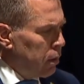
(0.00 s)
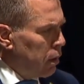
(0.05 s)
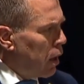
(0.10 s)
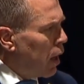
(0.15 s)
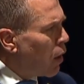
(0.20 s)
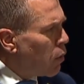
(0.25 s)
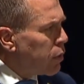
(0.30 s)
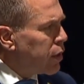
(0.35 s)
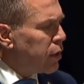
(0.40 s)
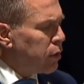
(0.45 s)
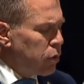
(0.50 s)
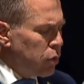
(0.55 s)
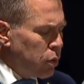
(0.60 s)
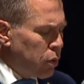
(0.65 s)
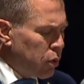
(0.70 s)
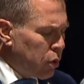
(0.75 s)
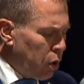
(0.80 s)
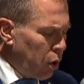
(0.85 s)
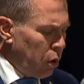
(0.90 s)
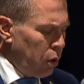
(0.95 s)
How can you
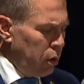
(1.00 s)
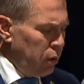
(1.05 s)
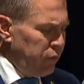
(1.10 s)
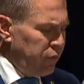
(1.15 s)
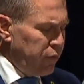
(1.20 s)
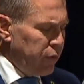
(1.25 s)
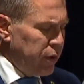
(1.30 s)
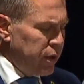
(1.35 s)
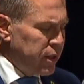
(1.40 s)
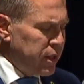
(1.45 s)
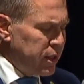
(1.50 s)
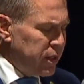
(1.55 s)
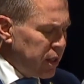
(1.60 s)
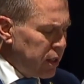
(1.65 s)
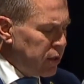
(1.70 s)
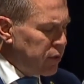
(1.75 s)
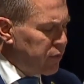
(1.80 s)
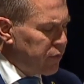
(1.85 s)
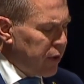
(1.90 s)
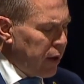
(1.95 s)
call for a
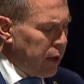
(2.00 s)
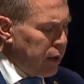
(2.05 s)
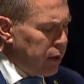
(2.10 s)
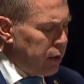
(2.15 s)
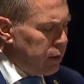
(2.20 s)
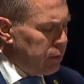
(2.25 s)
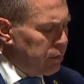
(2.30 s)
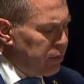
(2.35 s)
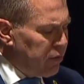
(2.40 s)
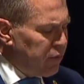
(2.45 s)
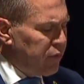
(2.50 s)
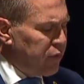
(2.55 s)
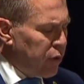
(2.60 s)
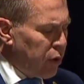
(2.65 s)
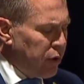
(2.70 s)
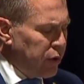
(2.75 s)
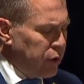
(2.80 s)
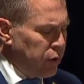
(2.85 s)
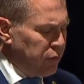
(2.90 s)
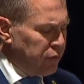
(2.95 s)
ceasefire
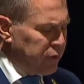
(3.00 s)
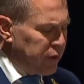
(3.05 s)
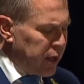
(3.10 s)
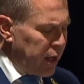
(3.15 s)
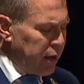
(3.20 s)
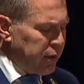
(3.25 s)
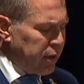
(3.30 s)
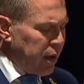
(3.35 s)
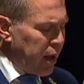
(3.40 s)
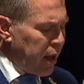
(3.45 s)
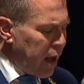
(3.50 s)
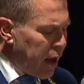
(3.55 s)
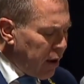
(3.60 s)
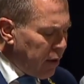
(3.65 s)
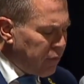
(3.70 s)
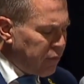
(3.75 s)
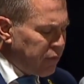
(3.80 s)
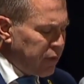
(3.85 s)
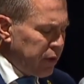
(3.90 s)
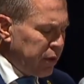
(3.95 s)
before you've done
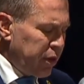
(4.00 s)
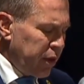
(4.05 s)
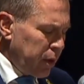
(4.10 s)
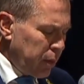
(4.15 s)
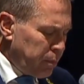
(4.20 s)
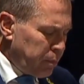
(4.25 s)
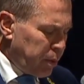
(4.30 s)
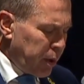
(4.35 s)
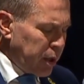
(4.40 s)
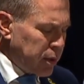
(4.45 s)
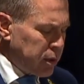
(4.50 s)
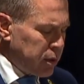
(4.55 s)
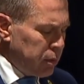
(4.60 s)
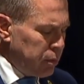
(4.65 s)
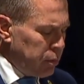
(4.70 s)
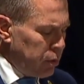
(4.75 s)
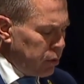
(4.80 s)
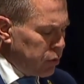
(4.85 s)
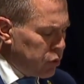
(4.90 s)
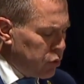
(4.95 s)
everything
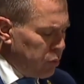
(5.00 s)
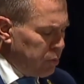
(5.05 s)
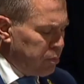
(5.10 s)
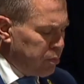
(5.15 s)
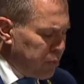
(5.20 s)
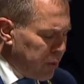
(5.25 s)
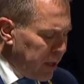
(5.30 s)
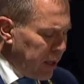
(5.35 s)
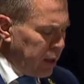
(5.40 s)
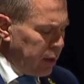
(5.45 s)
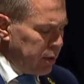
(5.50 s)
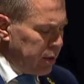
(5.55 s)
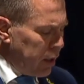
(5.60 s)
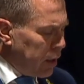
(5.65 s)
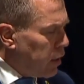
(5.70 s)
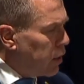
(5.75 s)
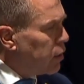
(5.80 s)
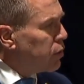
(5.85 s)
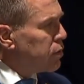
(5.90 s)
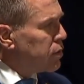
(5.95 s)
possible to bring
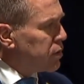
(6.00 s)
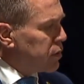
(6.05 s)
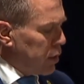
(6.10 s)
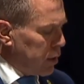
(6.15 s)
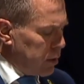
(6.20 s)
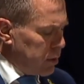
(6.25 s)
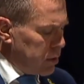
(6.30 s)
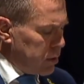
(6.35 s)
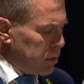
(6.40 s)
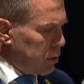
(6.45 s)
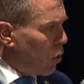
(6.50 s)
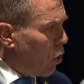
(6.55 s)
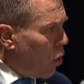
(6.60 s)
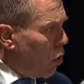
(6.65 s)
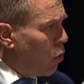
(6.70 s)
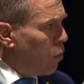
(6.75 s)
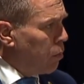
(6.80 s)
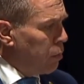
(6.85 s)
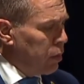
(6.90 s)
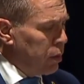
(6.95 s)
the innocents
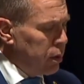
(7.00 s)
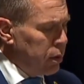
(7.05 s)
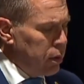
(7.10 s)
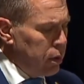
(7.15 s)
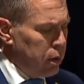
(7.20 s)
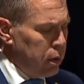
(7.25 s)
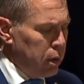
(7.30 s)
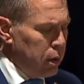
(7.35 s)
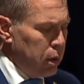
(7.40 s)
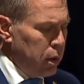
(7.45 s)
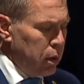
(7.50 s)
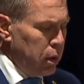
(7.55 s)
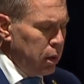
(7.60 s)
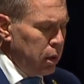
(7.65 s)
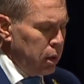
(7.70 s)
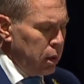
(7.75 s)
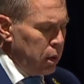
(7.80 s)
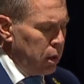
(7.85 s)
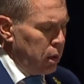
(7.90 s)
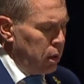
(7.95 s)
home?
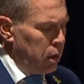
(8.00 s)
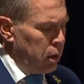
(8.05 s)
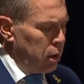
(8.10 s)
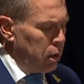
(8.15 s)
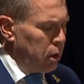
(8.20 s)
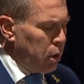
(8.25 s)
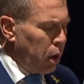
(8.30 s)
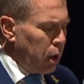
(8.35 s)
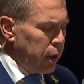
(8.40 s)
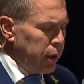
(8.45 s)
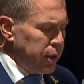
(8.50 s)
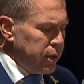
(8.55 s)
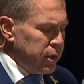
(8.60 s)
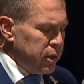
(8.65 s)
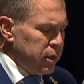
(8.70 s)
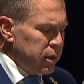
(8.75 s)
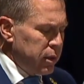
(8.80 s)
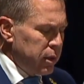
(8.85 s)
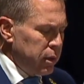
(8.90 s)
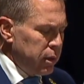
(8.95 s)

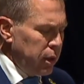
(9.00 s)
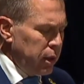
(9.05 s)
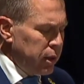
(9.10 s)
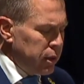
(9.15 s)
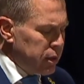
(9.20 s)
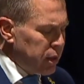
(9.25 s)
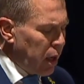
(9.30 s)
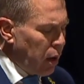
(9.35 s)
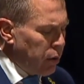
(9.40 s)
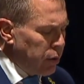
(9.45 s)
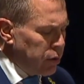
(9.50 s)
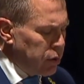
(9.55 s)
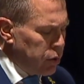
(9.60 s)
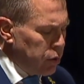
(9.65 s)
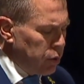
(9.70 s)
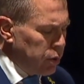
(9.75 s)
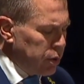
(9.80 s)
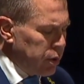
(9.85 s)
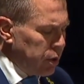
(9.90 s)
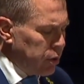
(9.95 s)
Colleagues, it is our
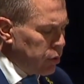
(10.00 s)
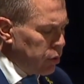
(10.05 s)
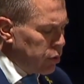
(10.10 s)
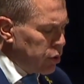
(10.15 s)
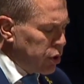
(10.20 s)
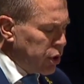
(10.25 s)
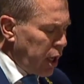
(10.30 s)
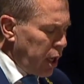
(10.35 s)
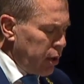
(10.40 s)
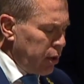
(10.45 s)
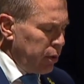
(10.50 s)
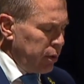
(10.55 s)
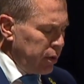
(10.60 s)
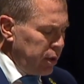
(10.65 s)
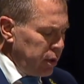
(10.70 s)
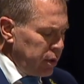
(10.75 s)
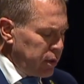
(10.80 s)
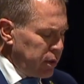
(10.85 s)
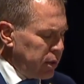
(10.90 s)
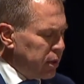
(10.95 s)
duty to shatter
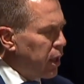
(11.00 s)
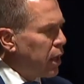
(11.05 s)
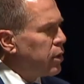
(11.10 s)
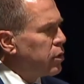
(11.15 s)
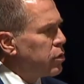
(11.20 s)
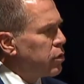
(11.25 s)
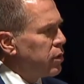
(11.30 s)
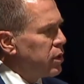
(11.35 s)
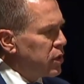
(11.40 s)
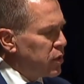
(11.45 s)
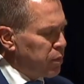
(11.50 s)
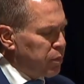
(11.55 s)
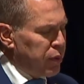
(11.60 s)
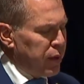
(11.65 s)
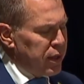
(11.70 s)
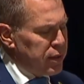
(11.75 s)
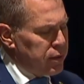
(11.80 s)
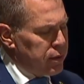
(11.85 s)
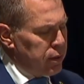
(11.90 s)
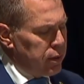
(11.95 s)
this dangerous
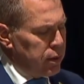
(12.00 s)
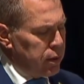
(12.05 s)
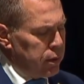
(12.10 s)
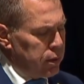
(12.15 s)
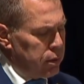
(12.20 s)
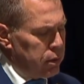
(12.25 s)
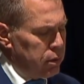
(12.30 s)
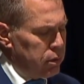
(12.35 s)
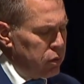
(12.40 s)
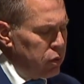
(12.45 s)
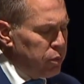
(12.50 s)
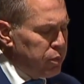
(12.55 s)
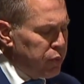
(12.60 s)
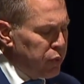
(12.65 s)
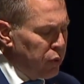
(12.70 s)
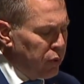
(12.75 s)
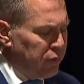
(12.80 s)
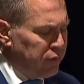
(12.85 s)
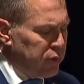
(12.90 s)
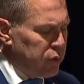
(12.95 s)
precedent, to
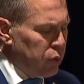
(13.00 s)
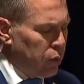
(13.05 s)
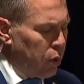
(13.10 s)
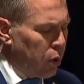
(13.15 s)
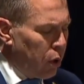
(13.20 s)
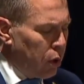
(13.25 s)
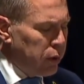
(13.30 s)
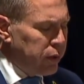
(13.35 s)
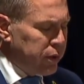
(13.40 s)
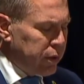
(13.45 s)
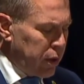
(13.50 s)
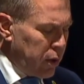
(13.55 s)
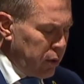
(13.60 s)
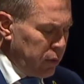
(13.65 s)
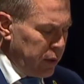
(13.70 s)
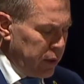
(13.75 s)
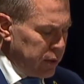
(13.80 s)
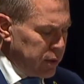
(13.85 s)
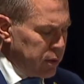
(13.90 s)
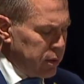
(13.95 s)
prove to all
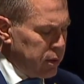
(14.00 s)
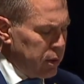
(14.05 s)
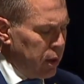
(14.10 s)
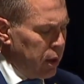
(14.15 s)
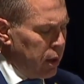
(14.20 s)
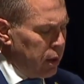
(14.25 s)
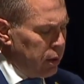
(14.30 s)
terrorists